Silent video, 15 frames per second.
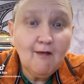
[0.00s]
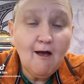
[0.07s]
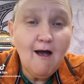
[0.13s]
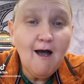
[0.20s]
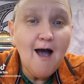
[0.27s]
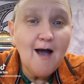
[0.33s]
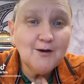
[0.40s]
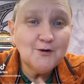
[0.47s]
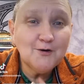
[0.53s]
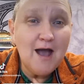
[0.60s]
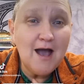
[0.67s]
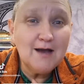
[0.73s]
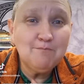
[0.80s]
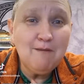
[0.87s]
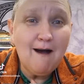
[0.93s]
Ah,
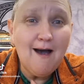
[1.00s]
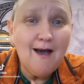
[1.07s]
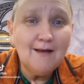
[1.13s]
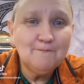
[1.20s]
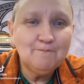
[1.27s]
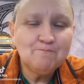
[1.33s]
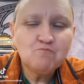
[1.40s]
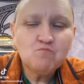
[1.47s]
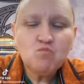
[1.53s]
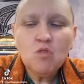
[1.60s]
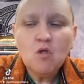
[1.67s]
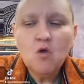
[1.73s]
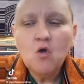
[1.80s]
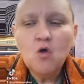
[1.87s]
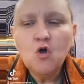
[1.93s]

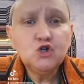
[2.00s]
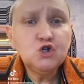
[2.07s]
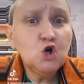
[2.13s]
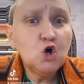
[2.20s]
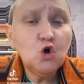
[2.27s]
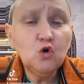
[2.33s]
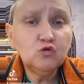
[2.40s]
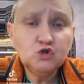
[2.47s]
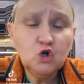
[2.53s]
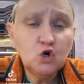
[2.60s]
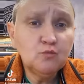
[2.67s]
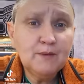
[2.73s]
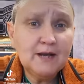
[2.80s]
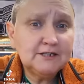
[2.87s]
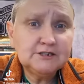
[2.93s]
crackpot!
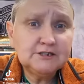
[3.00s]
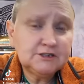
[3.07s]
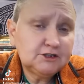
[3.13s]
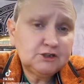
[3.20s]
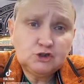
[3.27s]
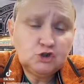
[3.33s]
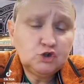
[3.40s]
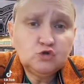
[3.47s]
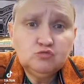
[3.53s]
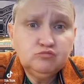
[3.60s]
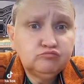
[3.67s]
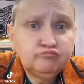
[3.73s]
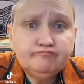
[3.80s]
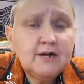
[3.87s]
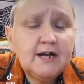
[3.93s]
No basis,
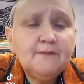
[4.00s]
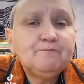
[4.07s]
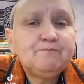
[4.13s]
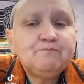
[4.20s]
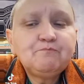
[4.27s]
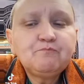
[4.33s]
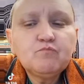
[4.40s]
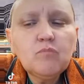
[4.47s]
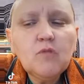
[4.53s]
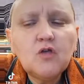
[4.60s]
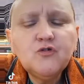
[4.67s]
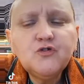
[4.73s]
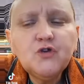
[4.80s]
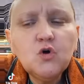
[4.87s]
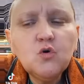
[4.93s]
right.
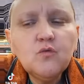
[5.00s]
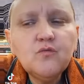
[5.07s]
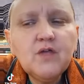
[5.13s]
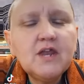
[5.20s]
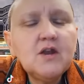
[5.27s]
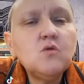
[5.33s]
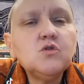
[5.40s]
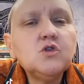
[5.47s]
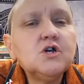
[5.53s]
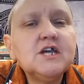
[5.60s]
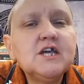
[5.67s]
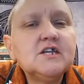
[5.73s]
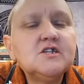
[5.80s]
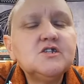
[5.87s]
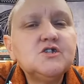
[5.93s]
So they don't look
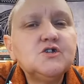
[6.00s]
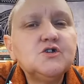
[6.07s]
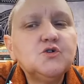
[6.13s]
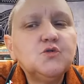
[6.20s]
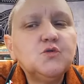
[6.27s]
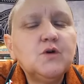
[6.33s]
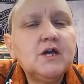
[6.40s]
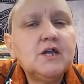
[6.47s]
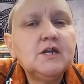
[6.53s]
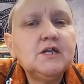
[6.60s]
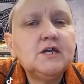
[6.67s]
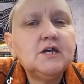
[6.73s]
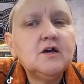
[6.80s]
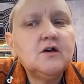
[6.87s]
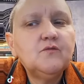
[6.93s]
into
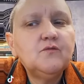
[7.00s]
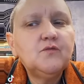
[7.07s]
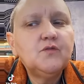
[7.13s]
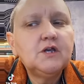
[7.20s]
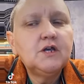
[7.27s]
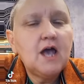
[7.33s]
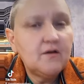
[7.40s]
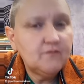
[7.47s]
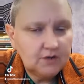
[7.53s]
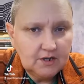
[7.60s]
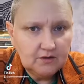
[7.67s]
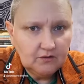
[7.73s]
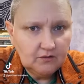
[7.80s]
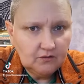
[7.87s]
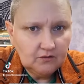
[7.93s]
any of the
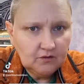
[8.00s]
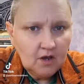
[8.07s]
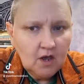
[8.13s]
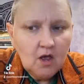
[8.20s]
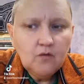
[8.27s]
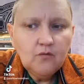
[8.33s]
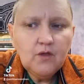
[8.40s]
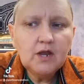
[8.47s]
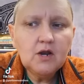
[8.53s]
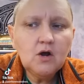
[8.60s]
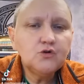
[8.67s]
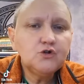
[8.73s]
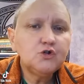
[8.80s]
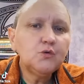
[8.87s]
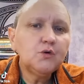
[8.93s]
evidence. They
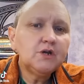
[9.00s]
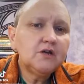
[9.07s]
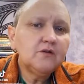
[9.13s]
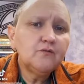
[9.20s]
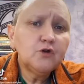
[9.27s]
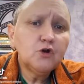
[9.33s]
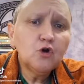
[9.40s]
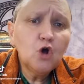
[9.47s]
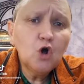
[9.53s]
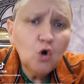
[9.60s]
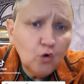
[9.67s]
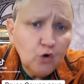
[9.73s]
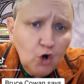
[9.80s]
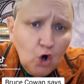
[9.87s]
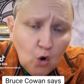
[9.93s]
don't do any of their
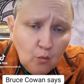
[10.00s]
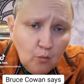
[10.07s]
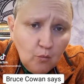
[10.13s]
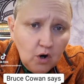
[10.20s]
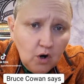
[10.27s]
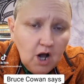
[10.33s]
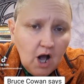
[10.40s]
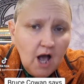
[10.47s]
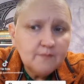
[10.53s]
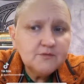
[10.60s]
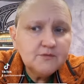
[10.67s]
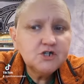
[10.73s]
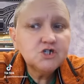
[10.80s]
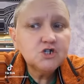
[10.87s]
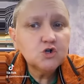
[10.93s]
own homework. I'm
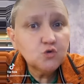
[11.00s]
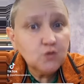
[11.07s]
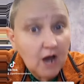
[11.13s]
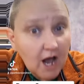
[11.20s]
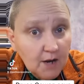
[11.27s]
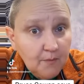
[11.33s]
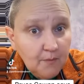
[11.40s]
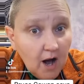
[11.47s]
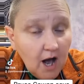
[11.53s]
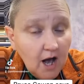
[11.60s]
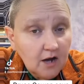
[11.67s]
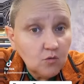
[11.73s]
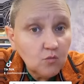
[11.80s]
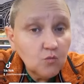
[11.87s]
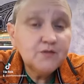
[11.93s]
just a
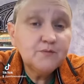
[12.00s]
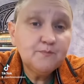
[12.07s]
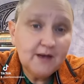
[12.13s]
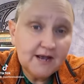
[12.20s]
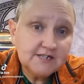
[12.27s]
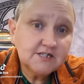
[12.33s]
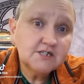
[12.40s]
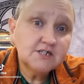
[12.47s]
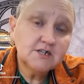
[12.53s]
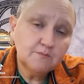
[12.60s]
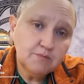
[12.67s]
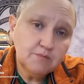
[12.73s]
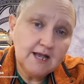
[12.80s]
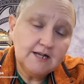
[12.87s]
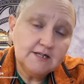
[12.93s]
crackpot with baseless
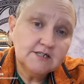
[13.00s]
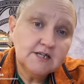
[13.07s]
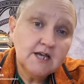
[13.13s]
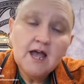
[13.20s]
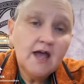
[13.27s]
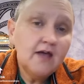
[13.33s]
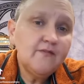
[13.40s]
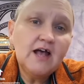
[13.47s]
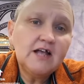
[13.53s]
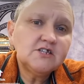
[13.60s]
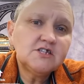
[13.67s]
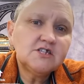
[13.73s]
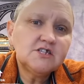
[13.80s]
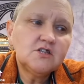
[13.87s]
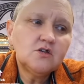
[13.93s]
complaints. And
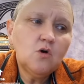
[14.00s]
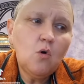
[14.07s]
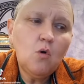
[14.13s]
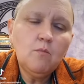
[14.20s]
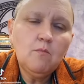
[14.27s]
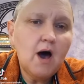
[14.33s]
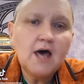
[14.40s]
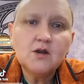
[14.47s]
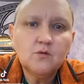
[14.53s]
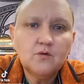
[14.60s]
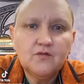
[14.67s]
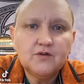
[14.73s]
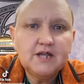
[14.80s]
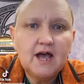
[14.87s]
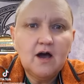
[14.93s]
that's the whole motto of
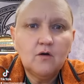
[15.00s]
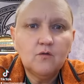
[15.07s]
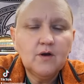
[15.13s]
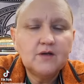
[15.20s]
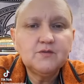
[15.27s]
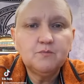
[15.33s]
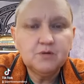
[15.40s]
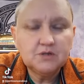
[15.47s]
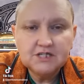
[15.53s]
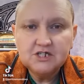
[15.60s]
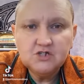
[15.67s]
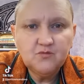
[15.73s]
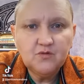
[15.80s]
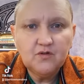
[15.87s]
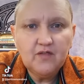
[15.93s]
the town, right? The
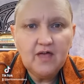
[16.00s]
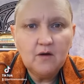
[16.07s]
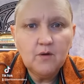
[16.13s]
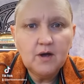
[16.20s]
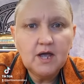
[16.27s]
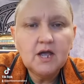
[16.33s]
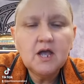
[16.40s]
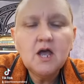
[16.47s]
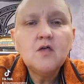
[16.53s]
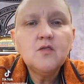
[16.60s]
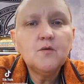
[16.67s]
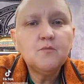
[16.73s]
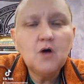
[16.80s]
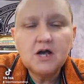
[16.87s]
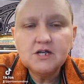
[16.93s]
police feel that way.
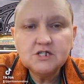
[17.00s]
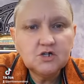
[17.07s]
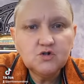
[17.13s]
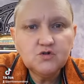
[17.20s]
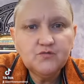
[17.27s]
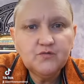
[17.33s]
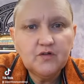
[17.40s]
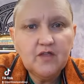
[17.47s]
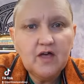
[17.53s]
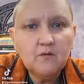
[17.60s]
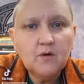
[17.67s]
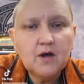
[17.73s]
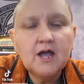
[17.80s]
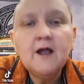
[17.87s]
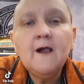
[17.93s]
The prosecutors feel that
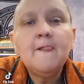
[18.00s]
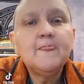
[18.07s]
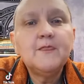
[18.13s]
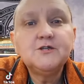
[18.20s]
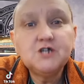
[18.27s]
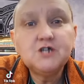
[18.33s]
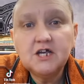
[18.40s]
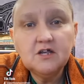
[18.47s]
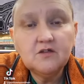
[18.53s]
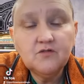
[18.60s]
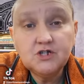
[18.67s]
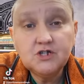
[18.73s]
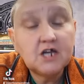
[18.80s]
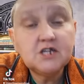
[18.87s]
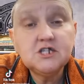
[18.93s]
way.
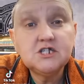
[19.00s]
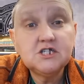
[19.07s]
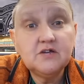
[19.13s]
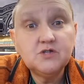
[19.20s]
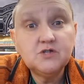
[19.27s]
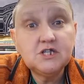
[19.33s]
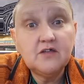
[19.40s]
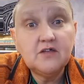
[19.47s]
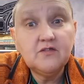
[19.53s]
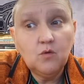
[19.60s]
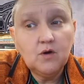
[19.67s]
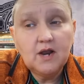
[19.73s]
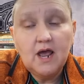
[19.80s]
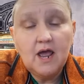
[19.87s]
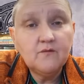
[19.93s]
The judges even say
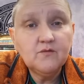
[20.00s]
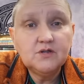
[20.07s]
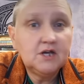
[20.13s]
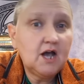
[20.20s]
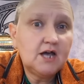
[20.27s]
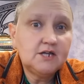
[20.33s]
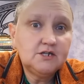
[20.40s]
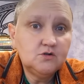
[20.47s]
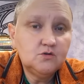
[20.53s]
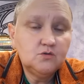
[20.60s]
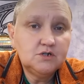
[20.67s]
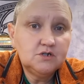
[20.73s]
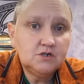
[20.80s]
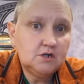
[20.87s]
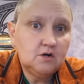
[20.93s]
that everything I do
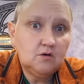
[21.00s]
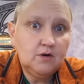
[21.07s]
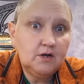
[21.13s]
is, you know,